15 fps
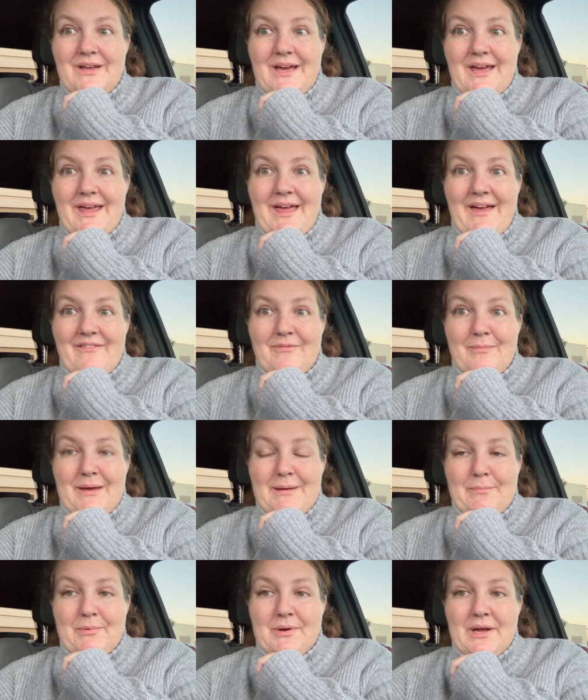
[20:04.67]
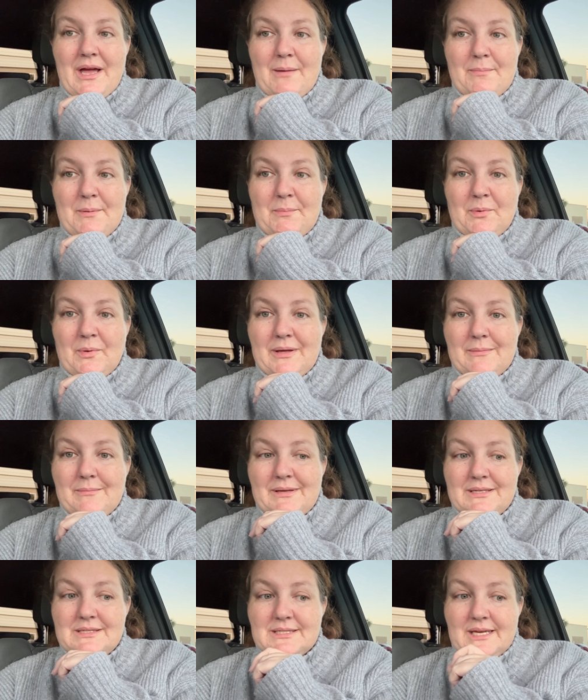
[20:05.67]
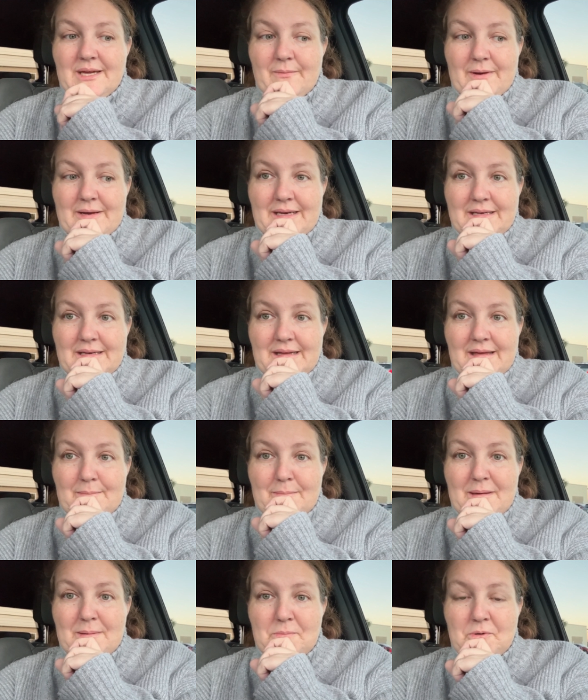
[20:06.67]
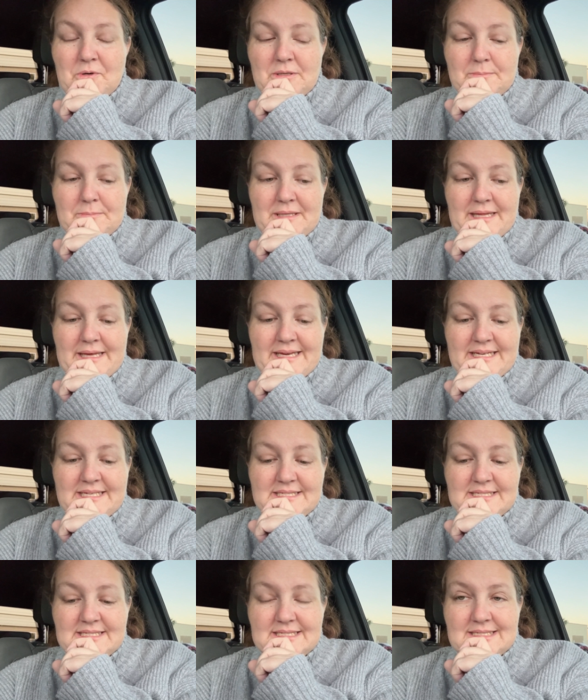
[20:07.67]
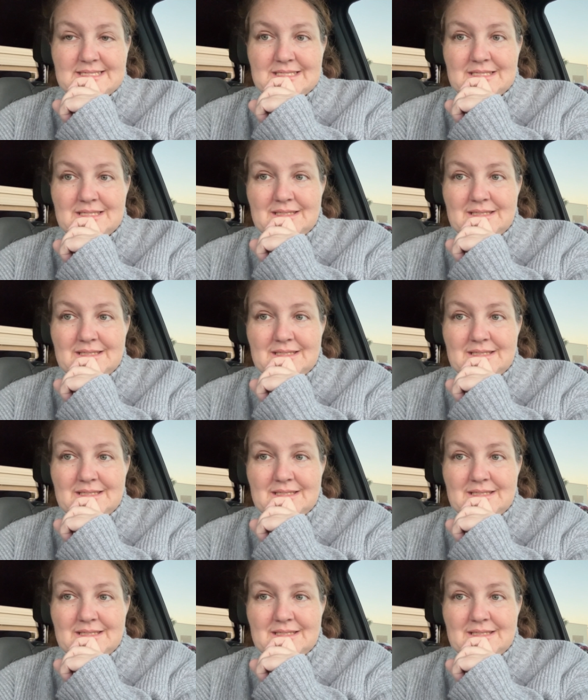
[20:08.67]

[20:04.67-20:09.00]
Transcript: I have my pre-op appointment to get ready to get my port placed. And